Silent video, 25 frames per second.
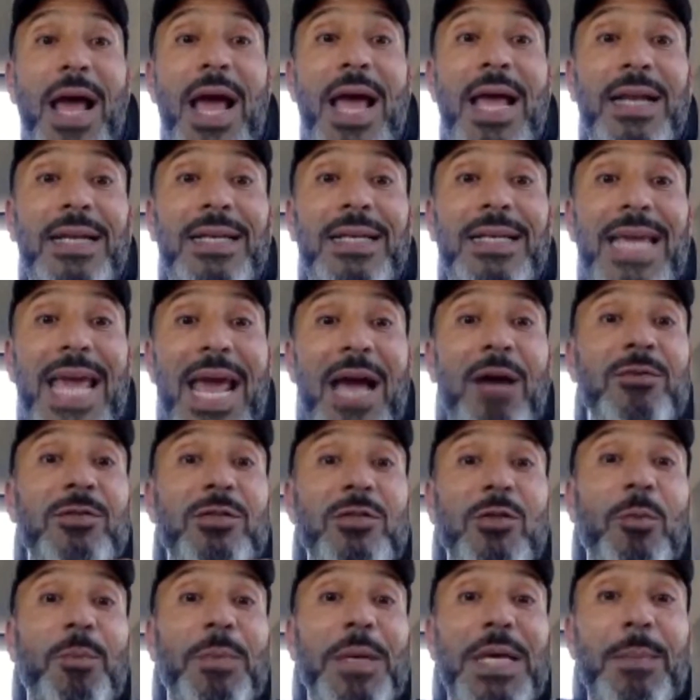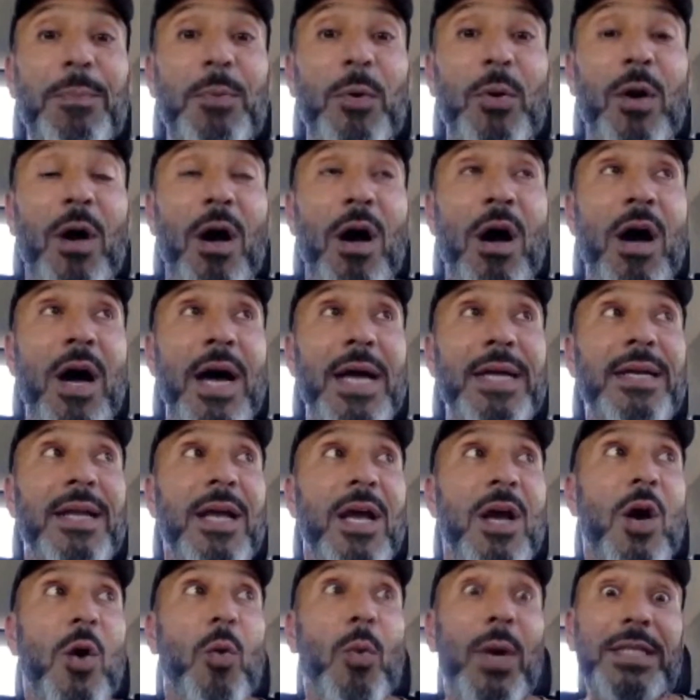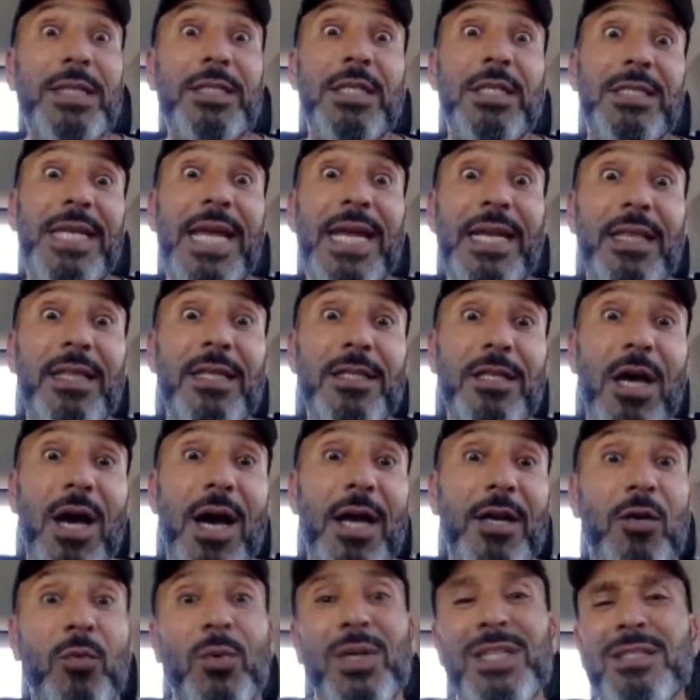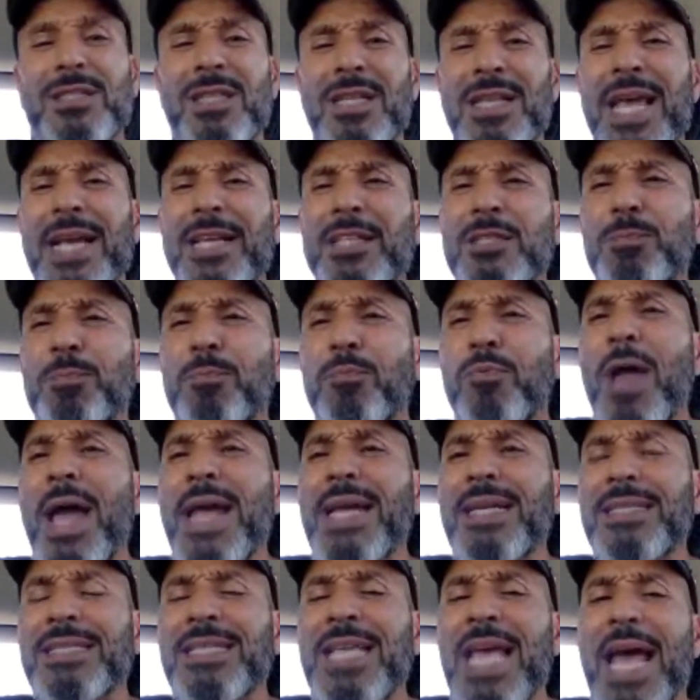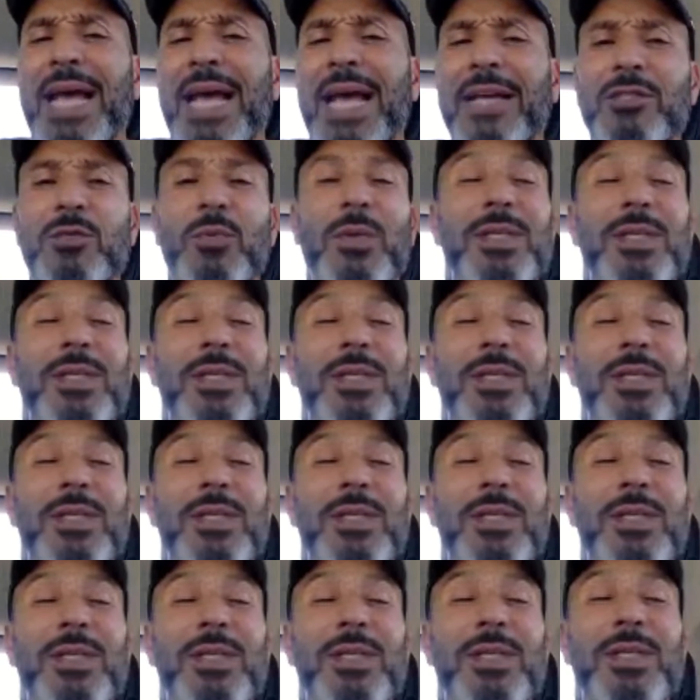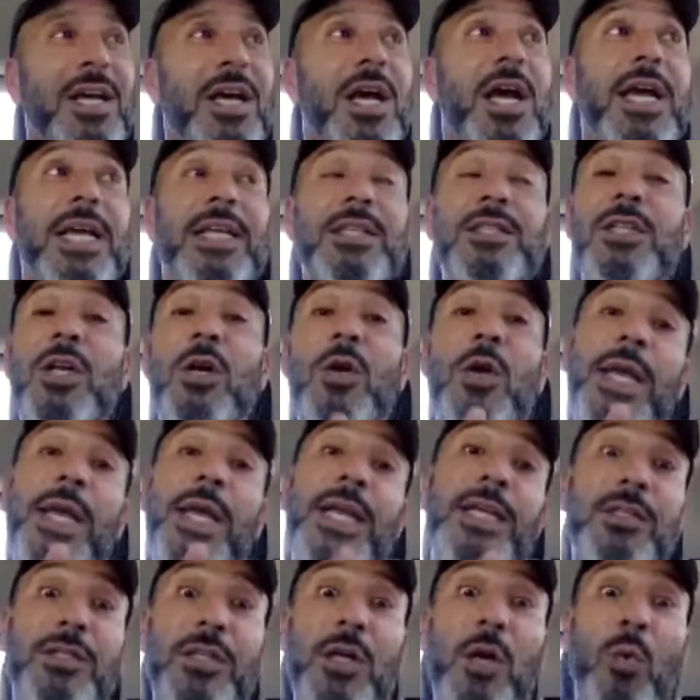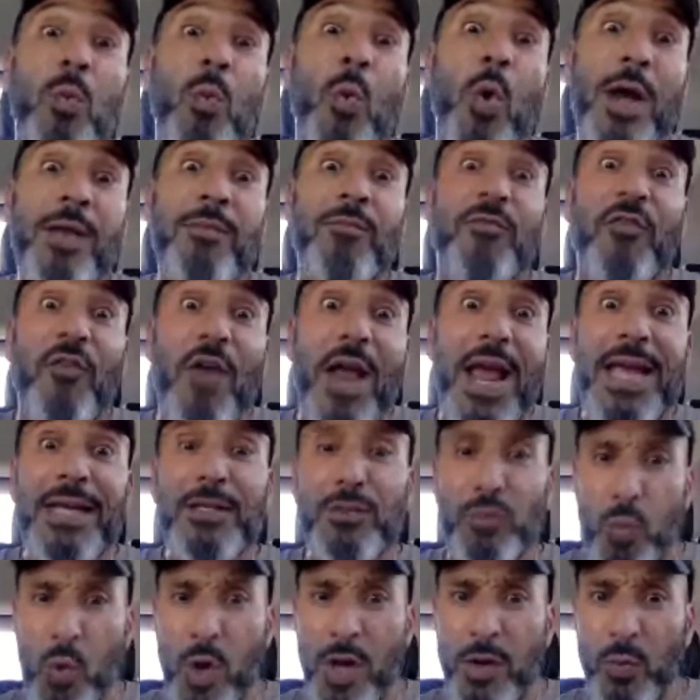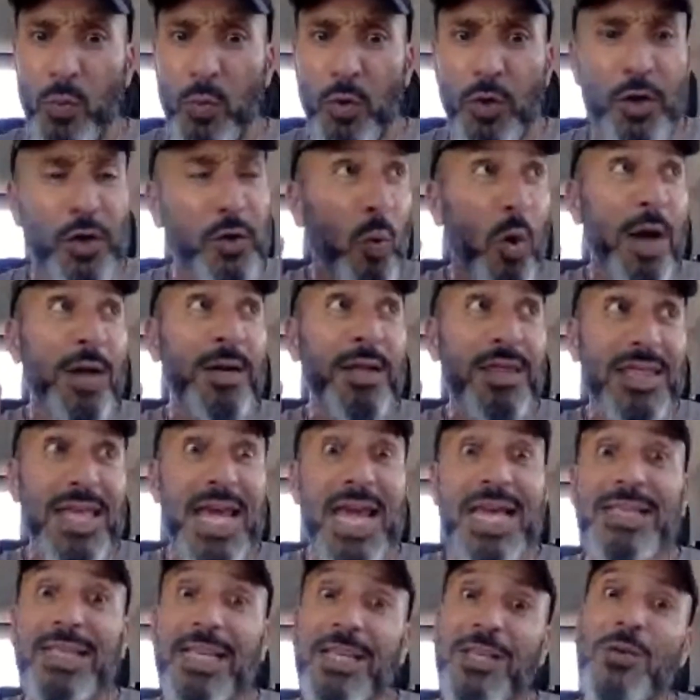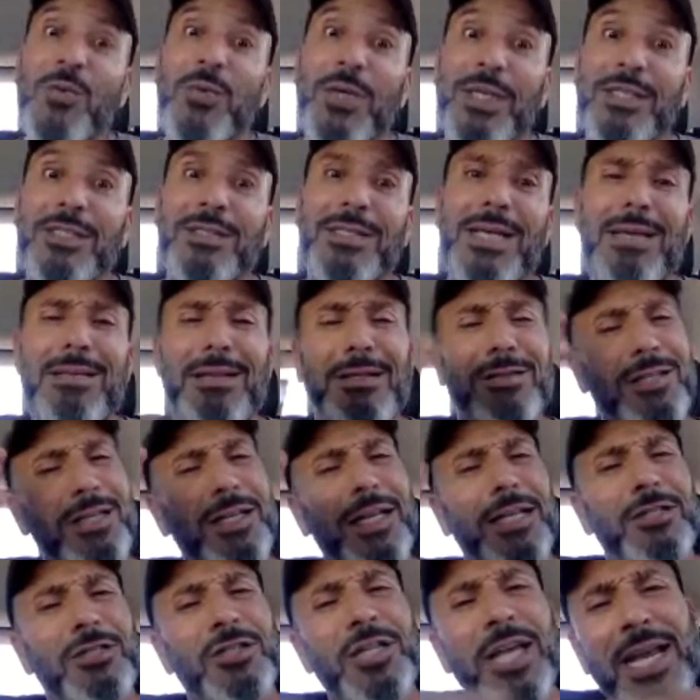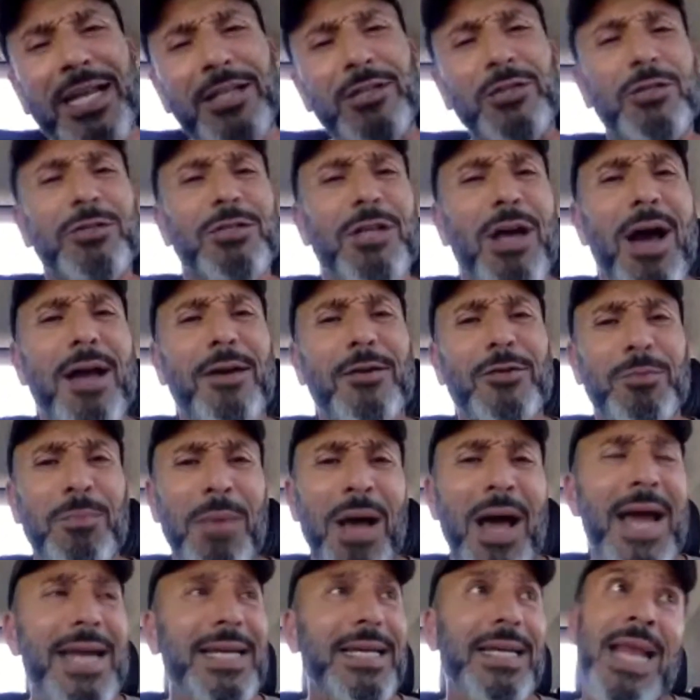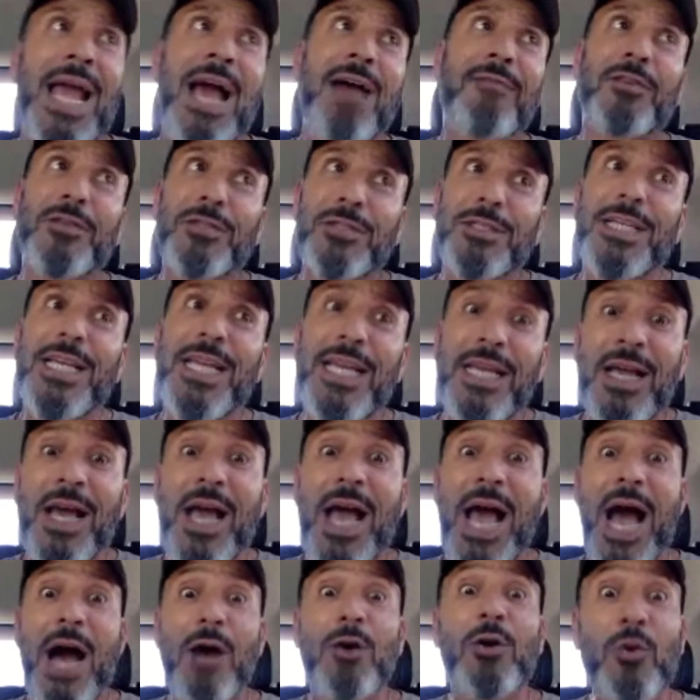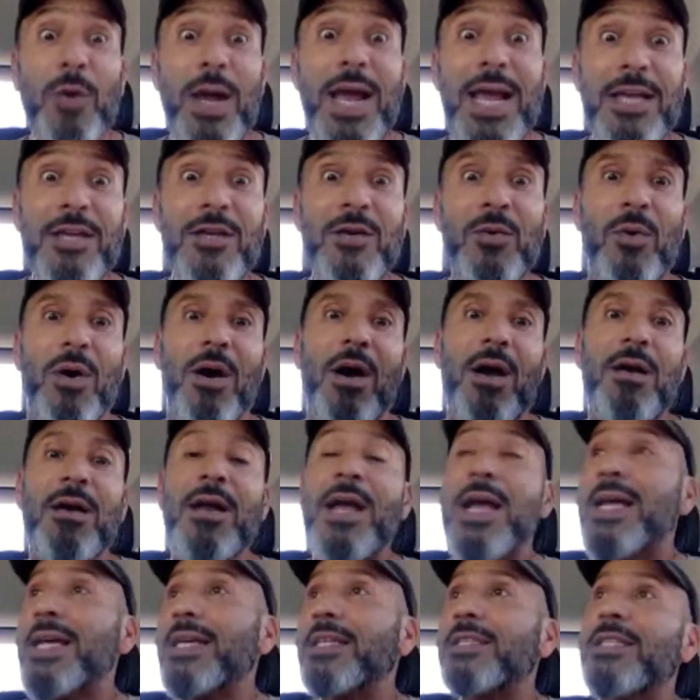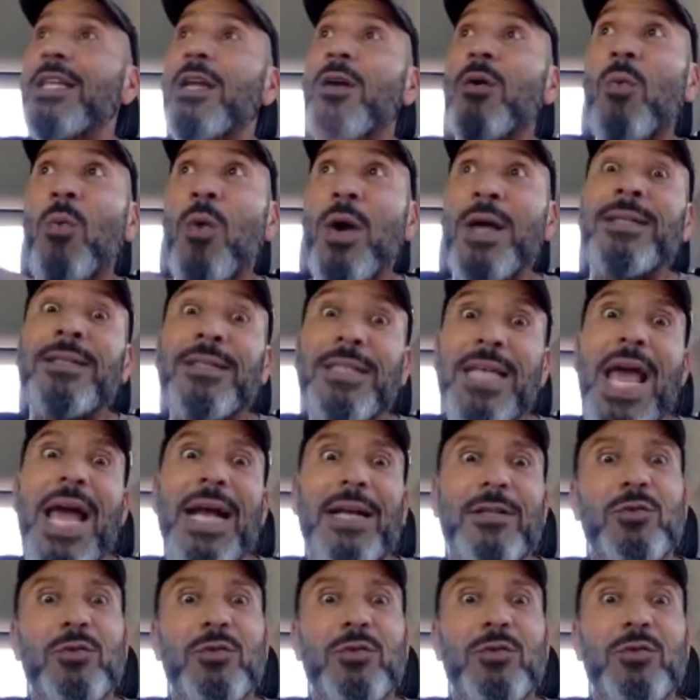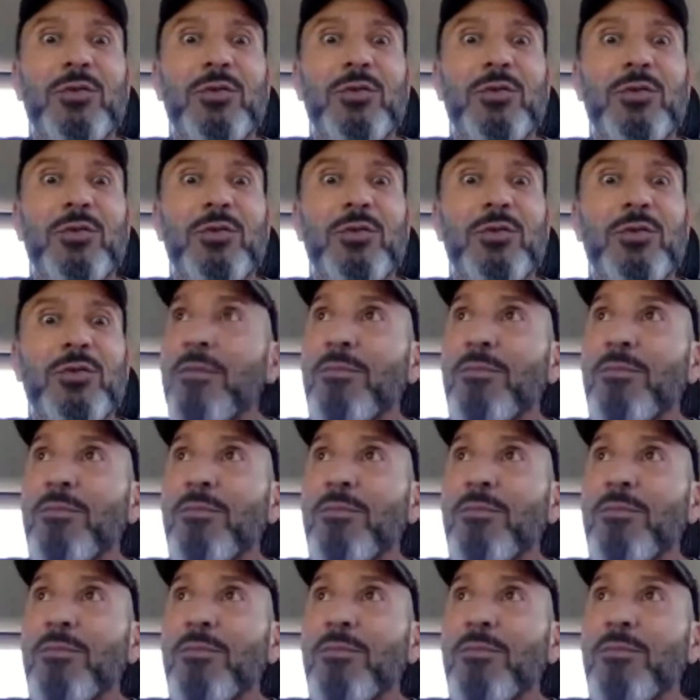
and counsel people on what to say to the daughter, what's the next right text? What's the next? Is there one phrase, one word, one thing that you can say that's going to change your daughter's mind and have her see how great you are? Is there one text, one